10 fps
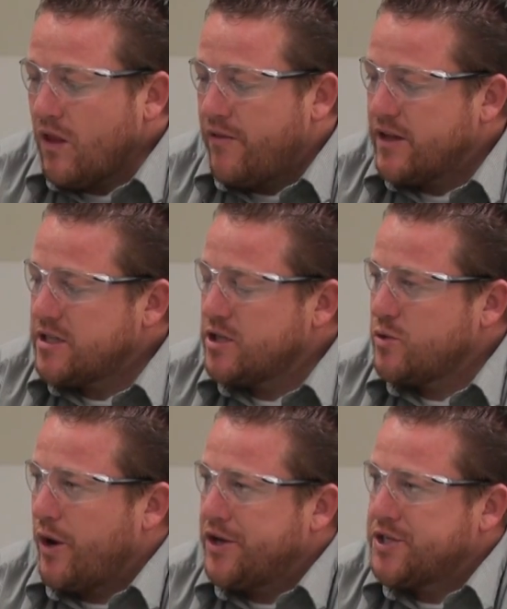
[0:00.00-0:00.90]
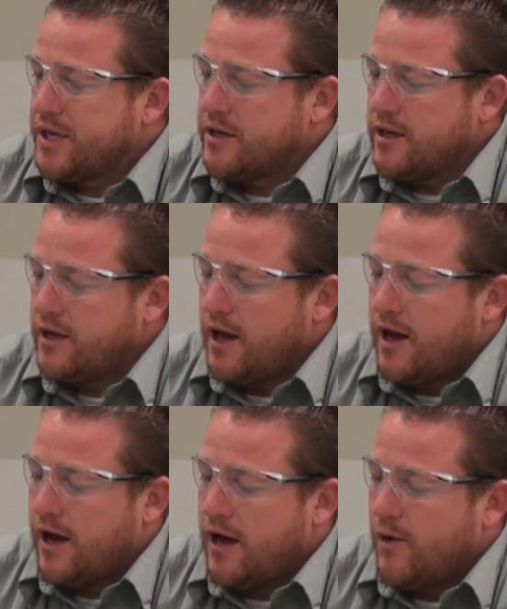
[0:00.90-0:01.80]
In this situation,
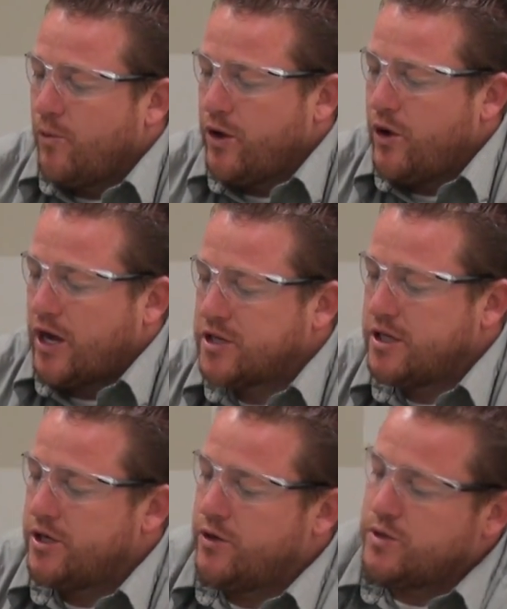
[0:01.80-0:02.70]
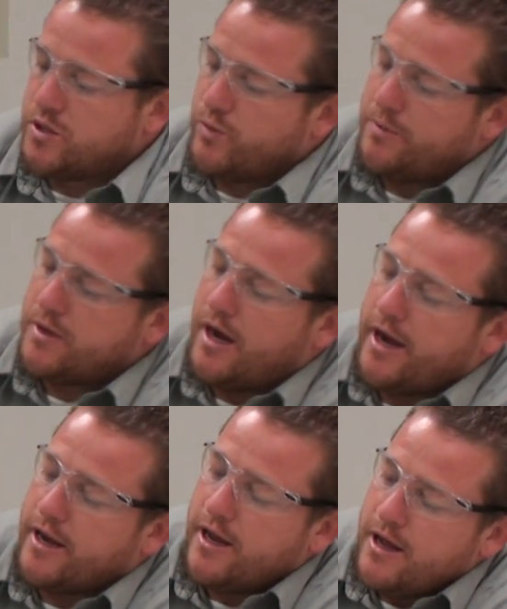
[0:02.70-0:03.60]
what you actually do is the
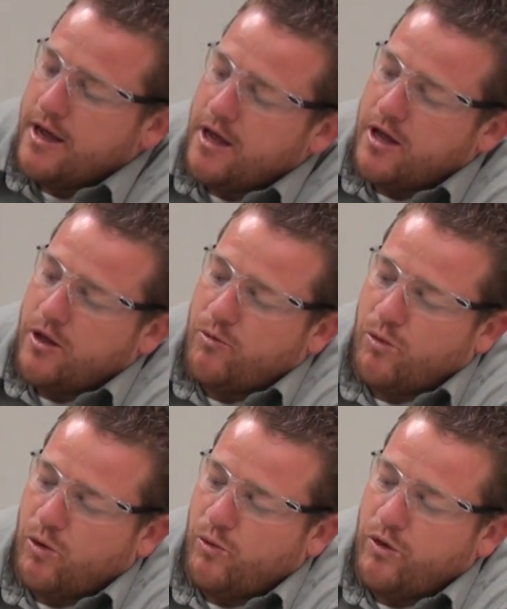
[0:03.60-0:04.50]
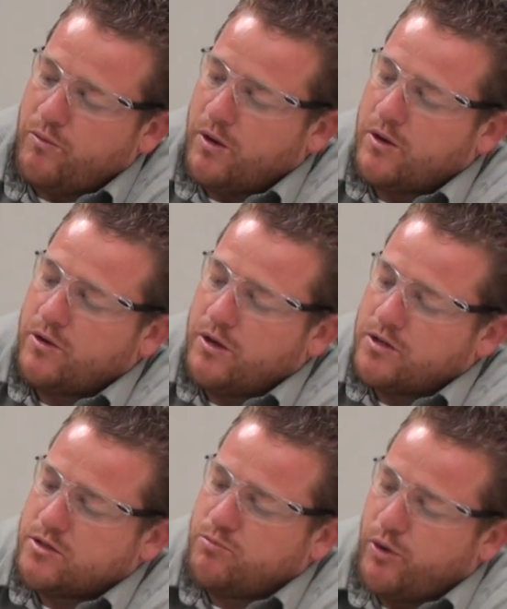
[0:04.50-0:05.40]
Riptide, well, we've been
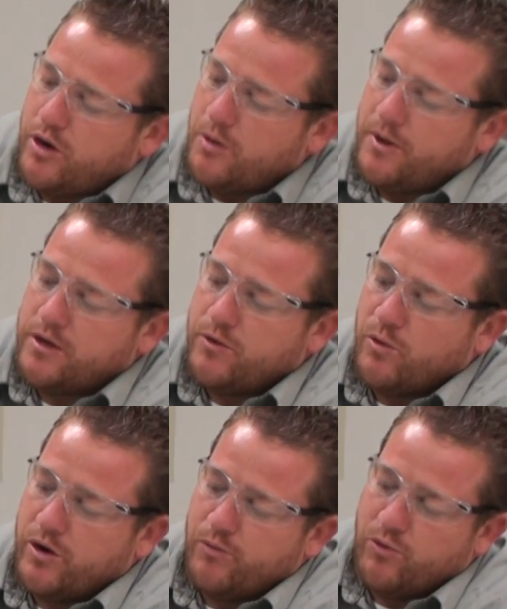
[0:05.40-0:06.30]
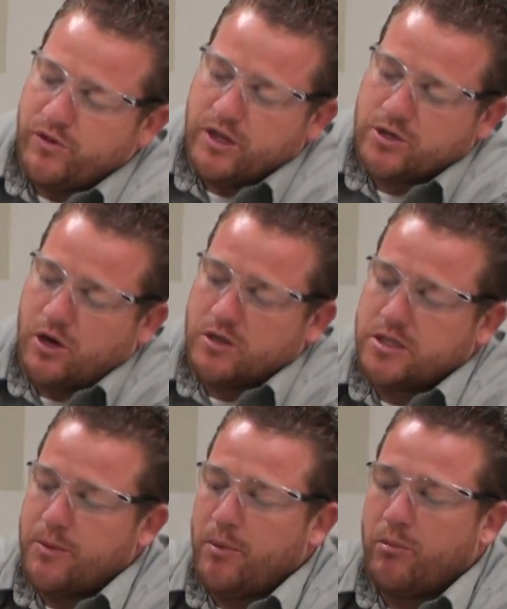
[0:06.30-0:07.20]
putting them into what these are called
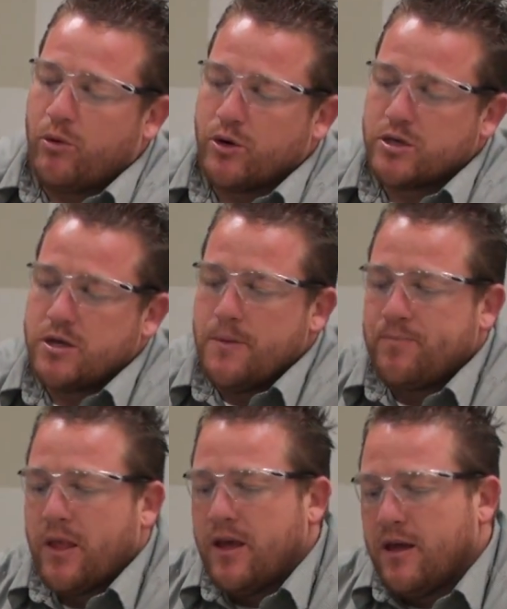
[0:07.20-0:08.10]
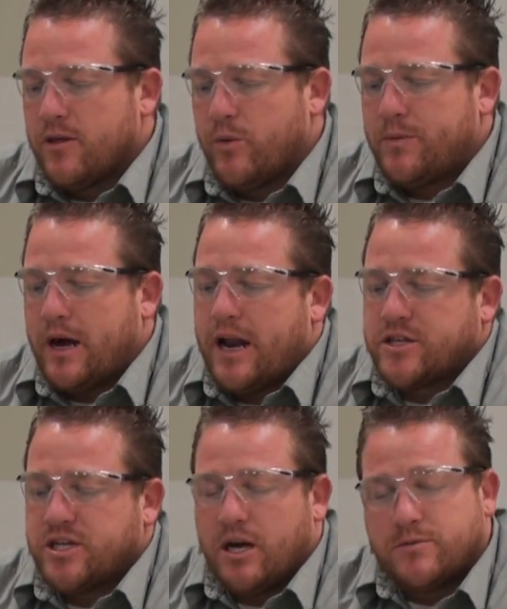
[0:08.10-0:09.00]
tip and pours. The Riptide
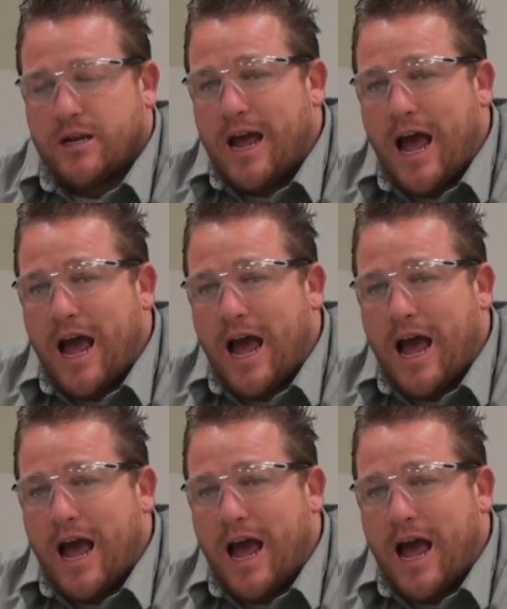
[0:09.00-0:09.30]
actually comes in a